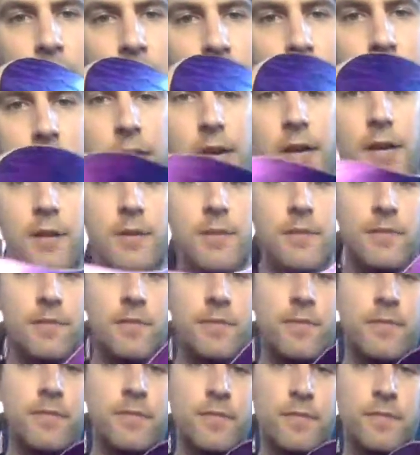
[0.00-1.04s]
Right under there.
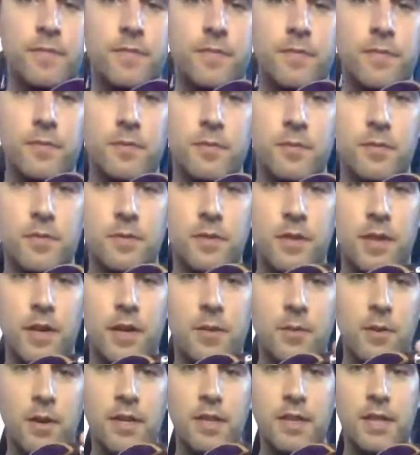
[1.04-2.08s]

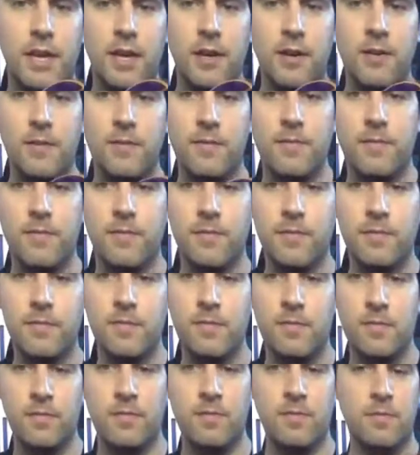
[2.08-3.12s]
And right there.
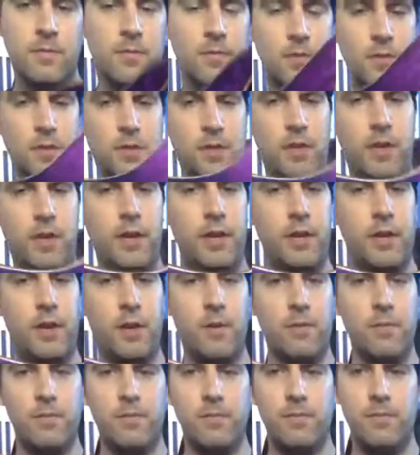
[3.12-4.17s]
So there you
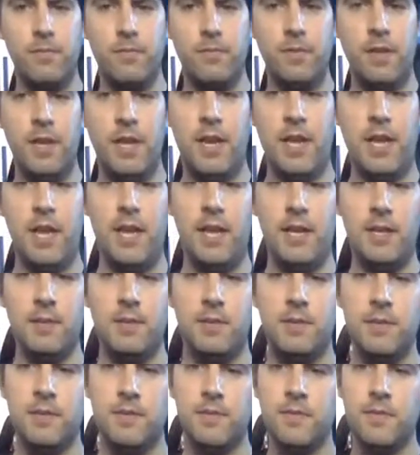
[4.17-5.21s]
go. It
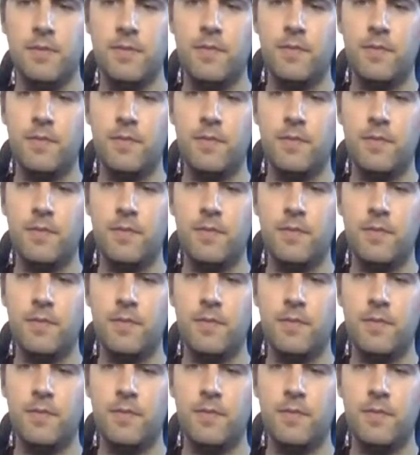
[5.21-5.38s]
hangs.